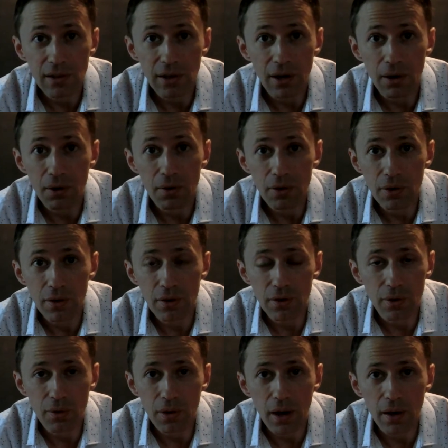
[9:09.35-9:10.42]
you know,
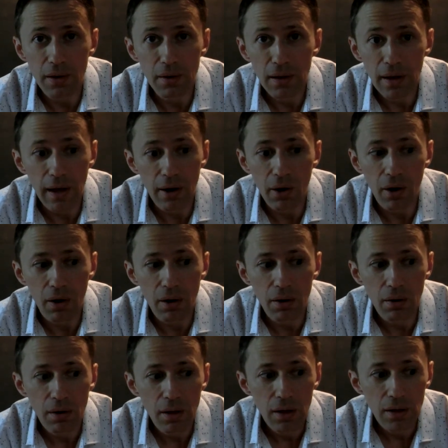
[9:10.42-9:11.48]
new gun at
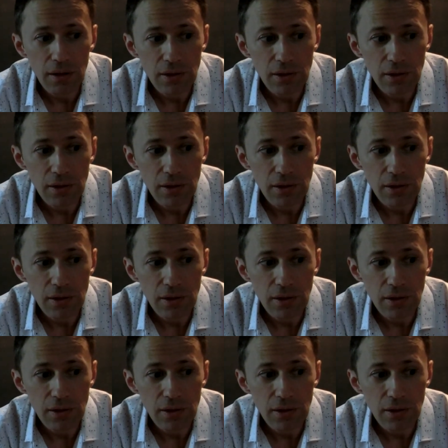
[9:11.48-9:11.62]
all.